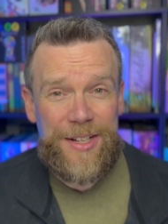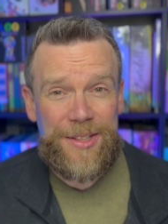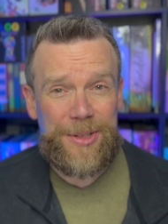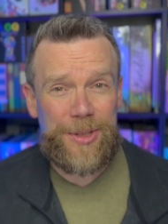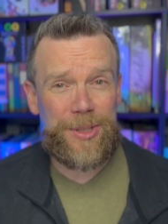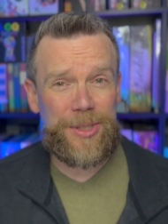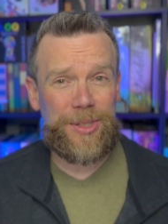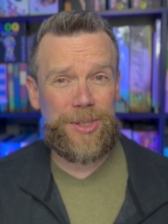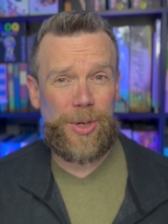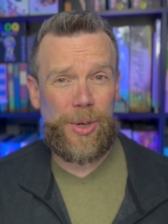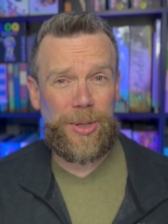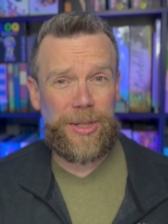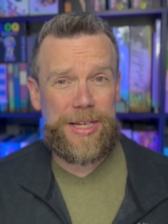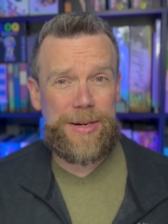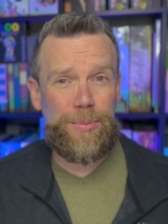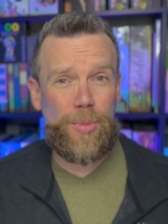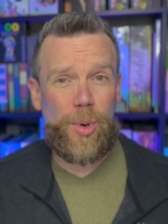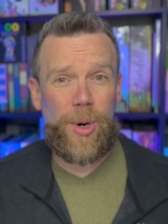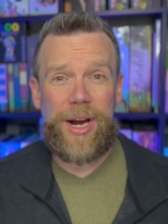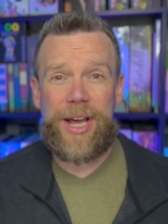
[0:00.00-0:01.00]
They're certainly
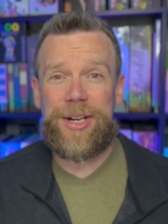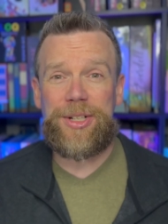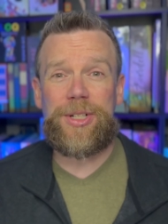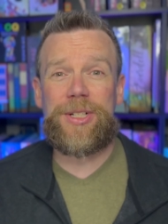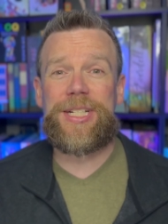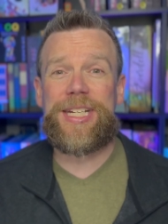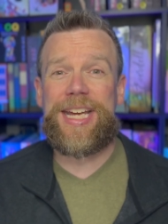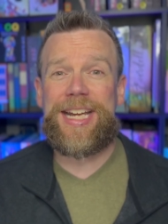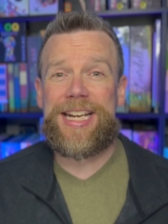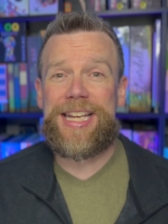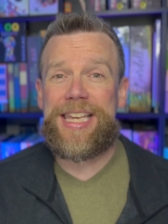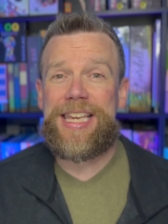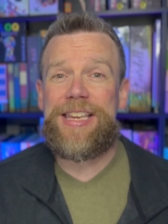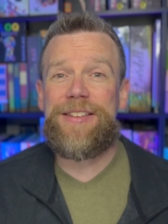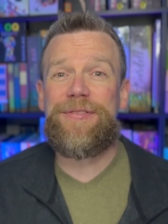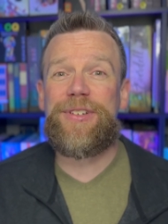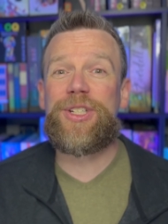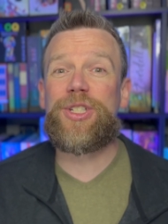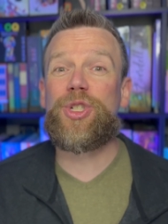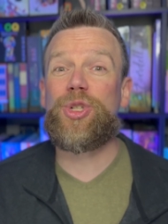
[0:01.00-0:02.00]
more entertaining
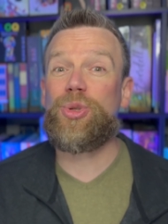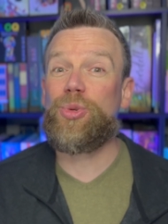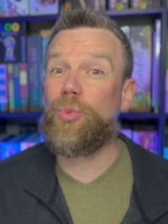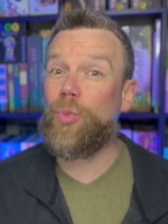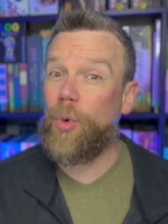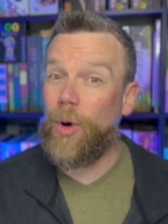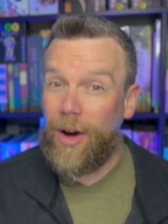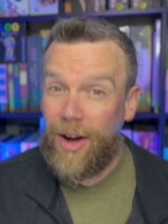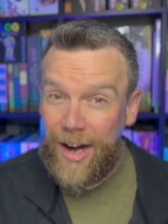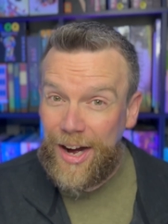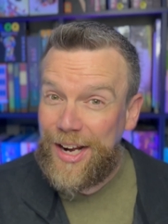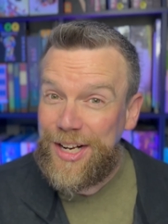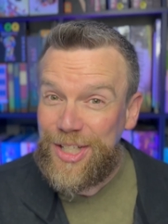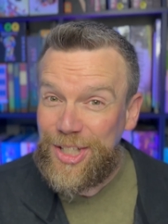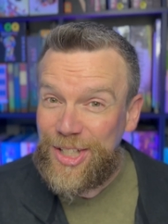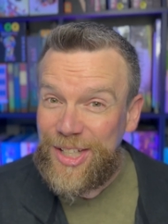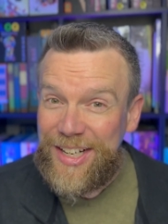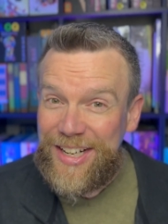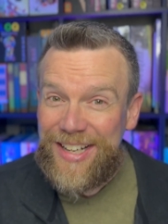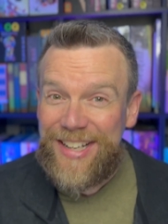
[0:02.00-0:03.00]
even to
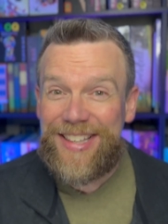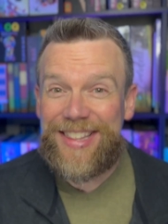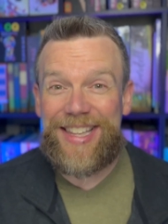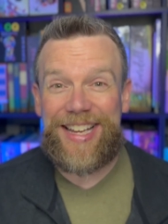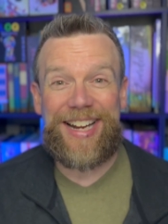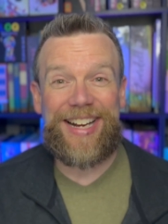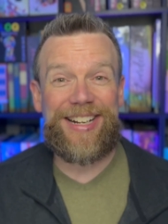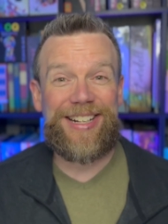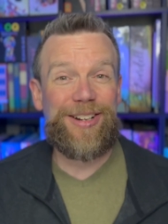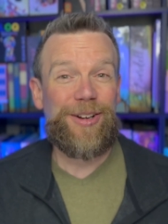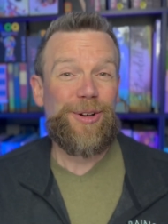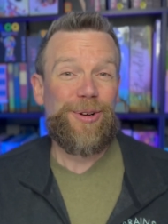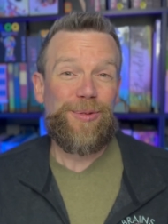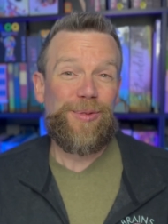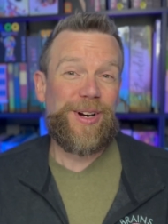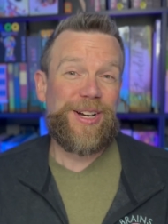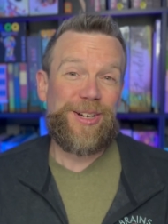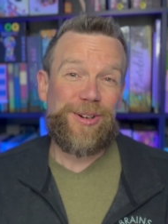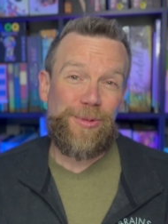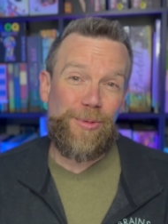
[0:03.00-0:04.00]
watch than
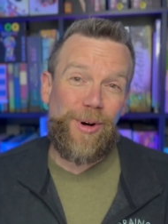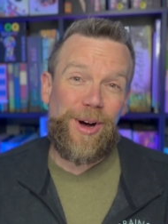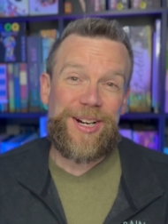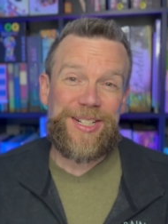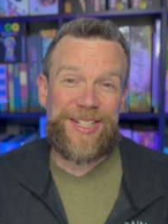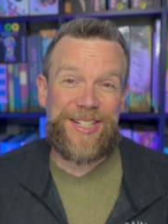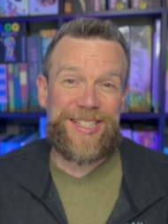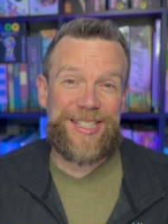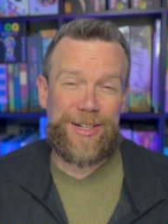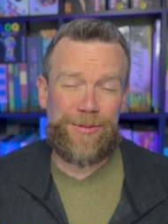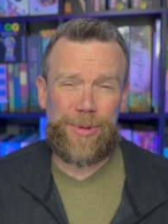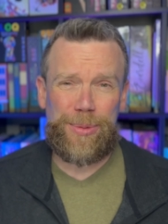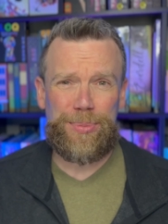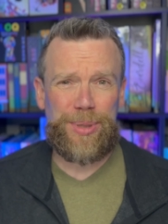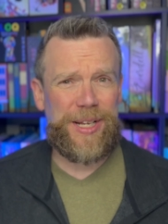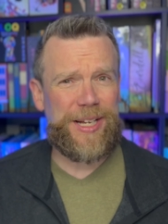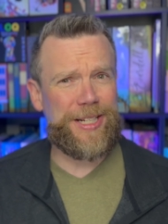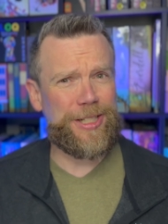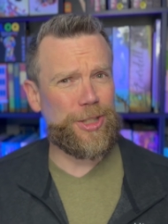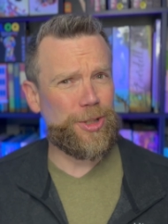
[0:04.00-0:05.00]
when you're watching someone
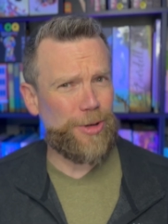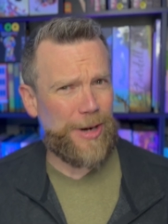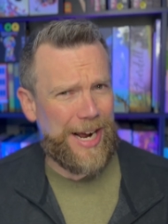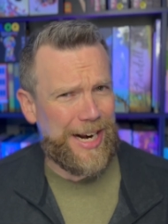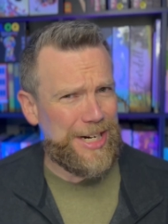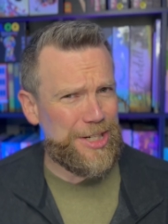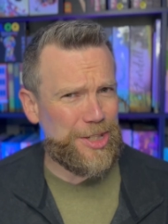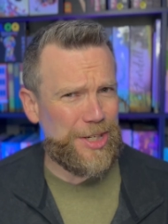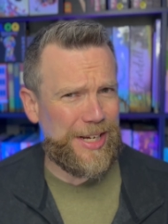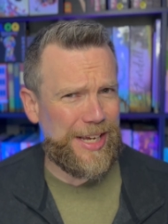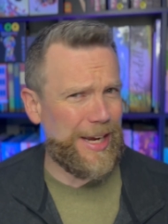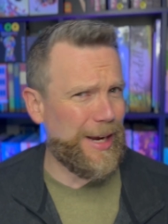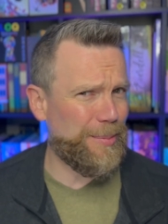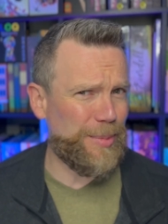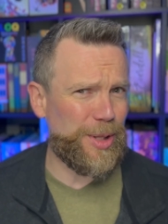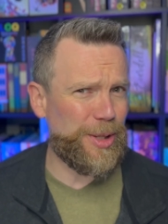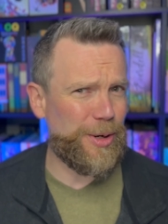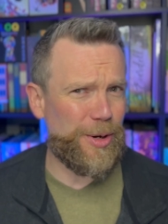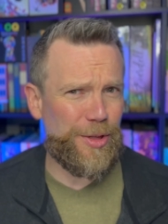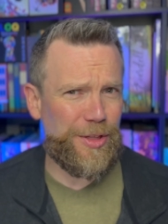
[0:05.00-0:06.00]
play a strategy game
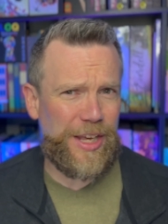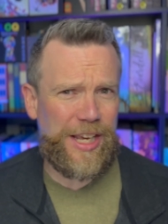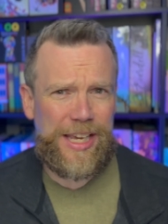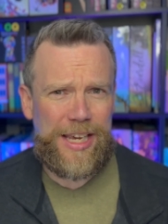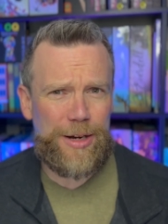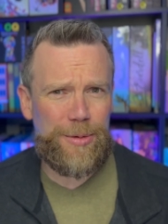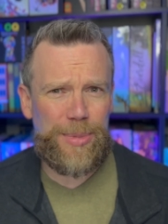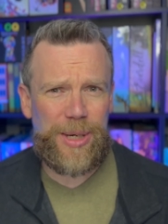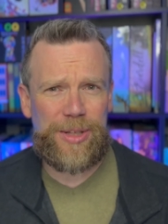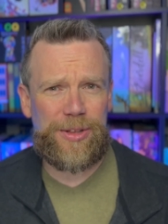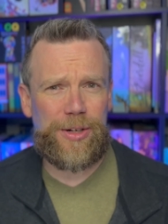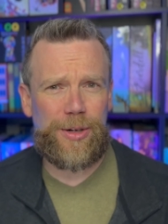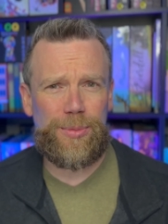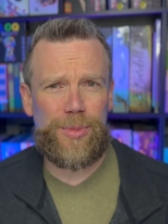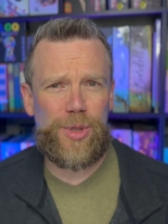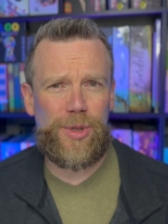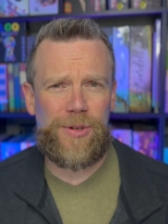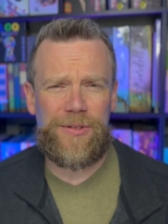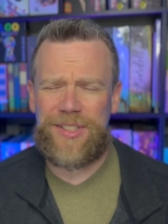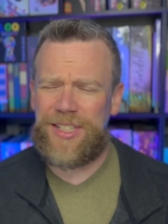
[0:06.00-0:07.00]
and they're thinking about their
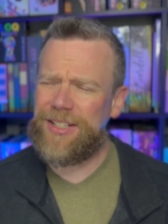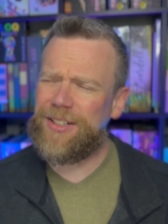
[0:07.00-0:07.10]
moves.